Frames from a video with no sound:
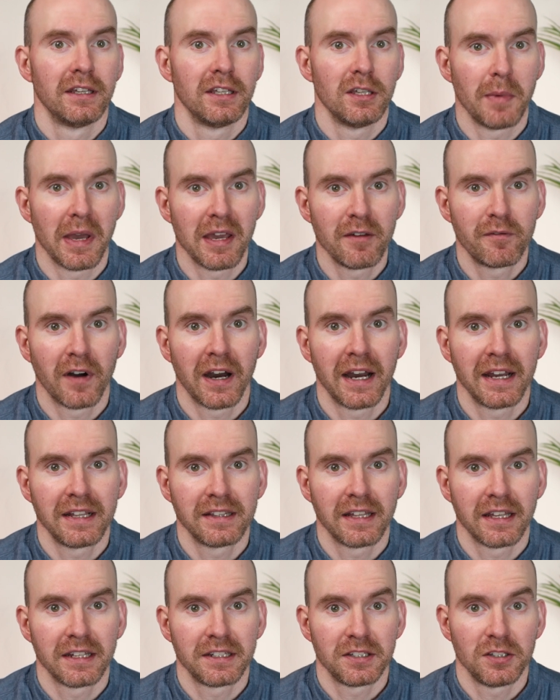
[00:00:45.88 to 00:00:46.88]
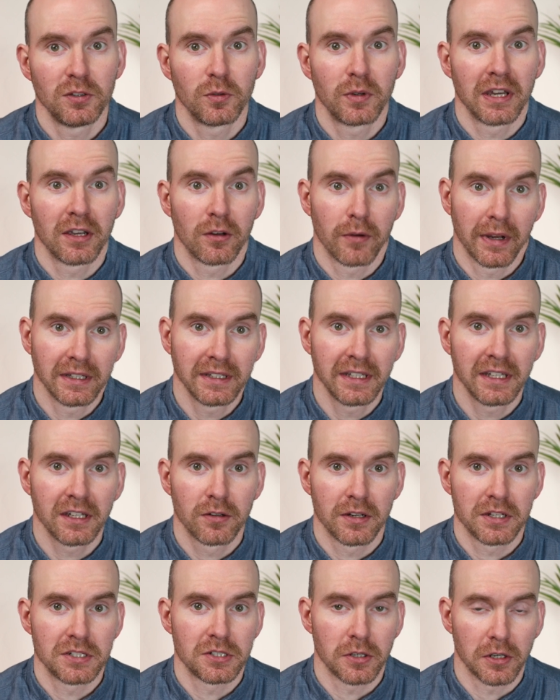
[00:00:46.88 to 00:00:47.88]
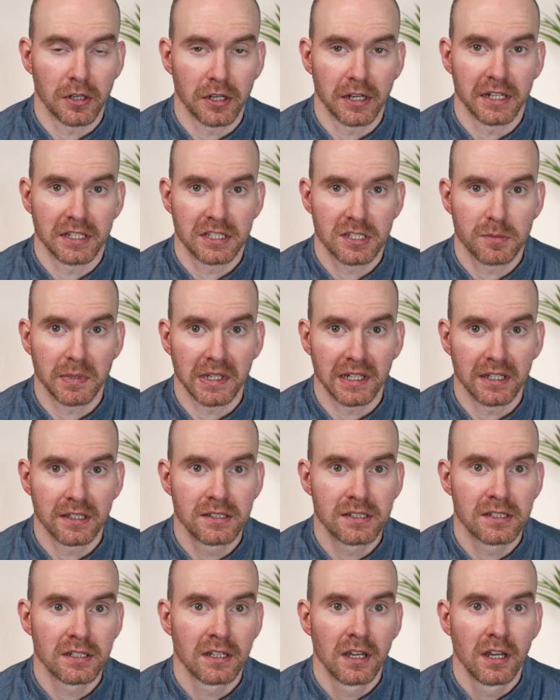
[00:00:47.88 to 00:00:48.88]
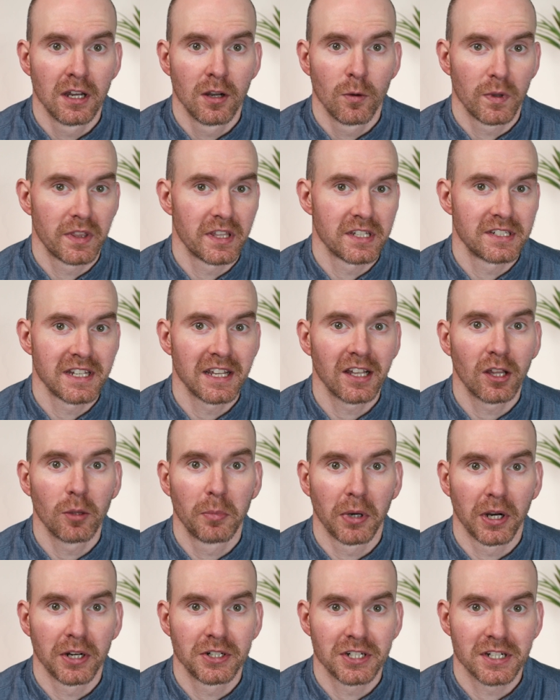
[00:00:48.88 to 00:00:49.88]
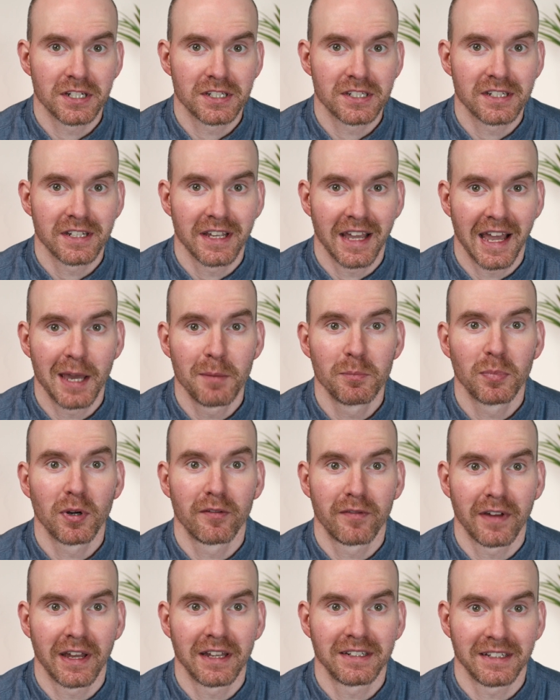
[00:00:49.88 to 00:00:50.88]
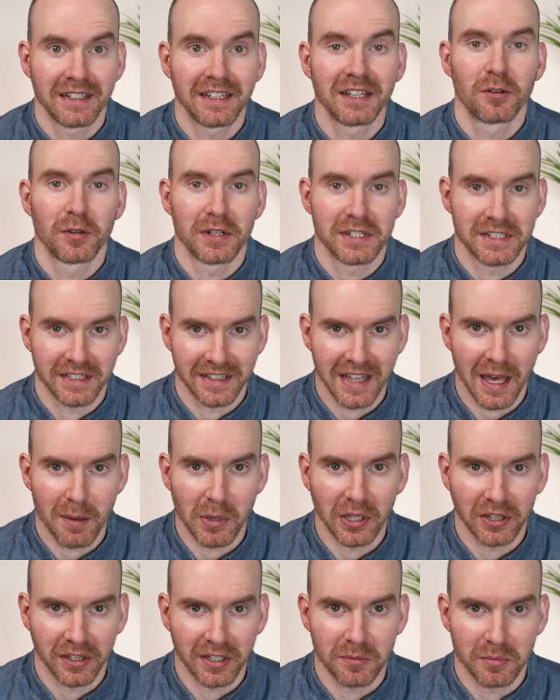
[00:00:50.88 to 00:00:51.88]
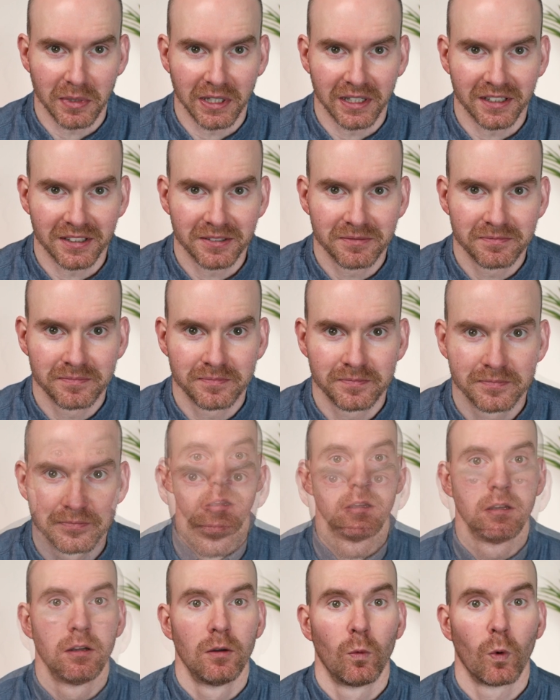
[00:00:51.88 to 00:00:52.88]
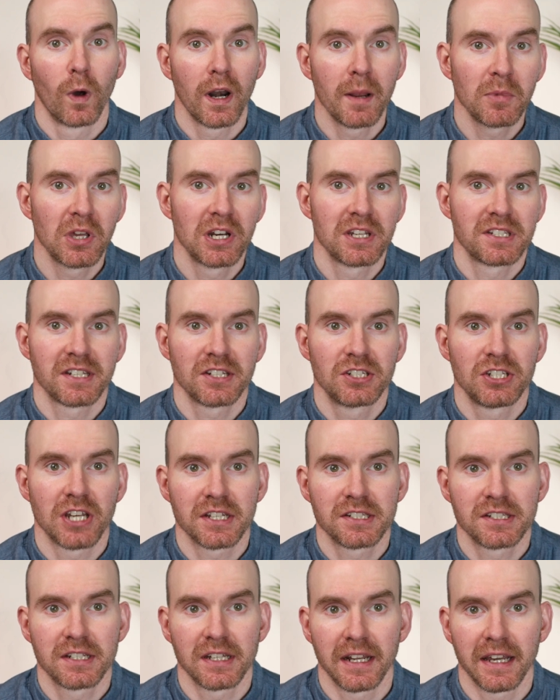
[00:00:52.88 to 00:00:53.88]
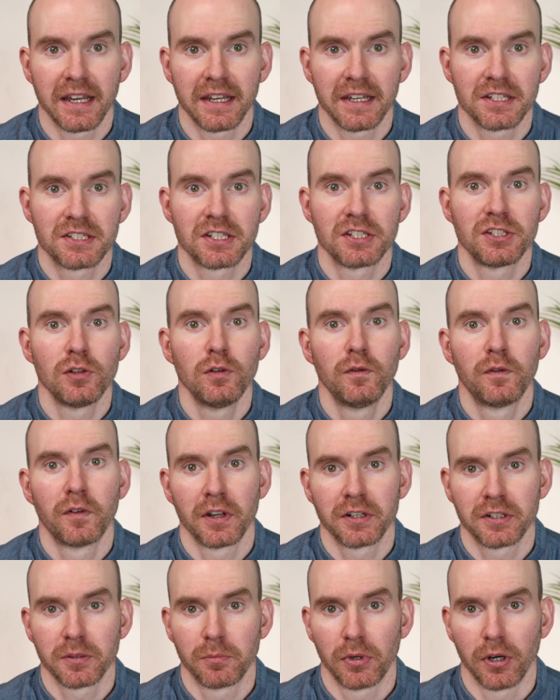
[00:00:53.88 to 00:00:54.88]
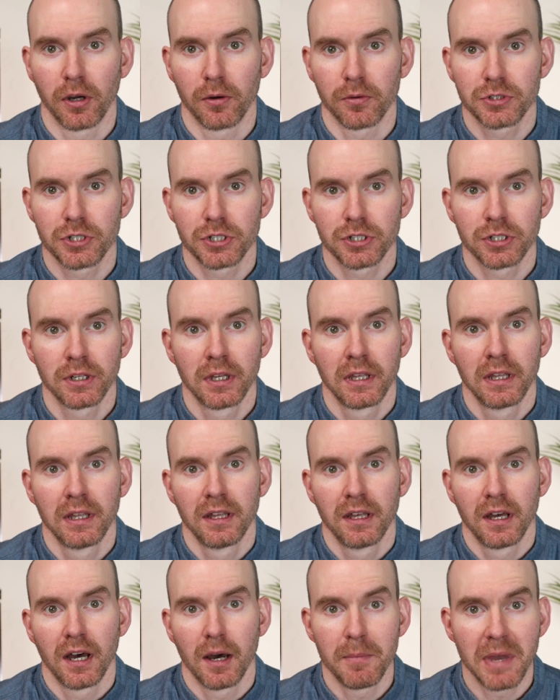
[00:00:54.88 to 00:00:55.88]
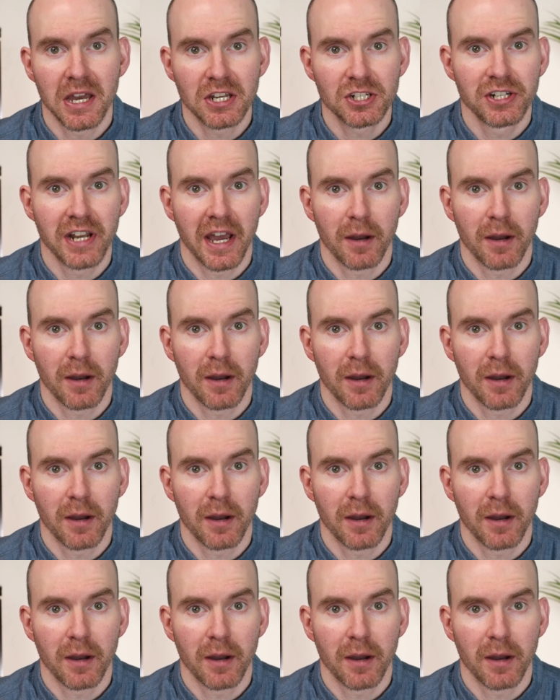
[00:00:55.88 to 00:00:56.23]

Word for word: You may find that you can greatly increase your internet speeds with a single purchase and prevent increasing that monthly bill. What I'm going to suggest today is a two-front approach, a mesh